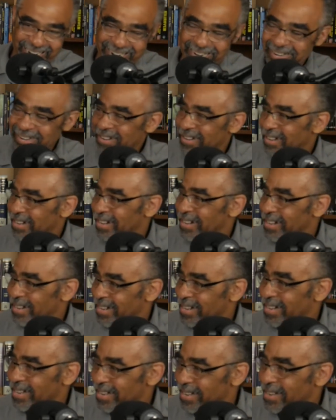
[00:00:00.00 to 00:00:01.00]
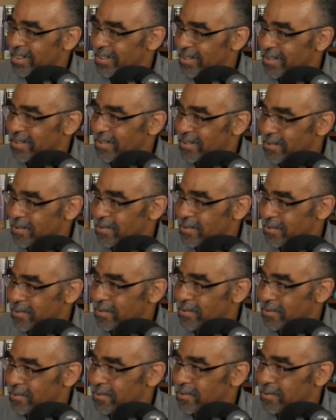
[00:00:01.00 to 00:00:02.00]

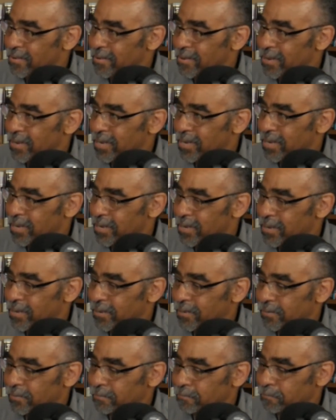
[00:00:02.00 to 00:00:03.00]
This person isn't speaking.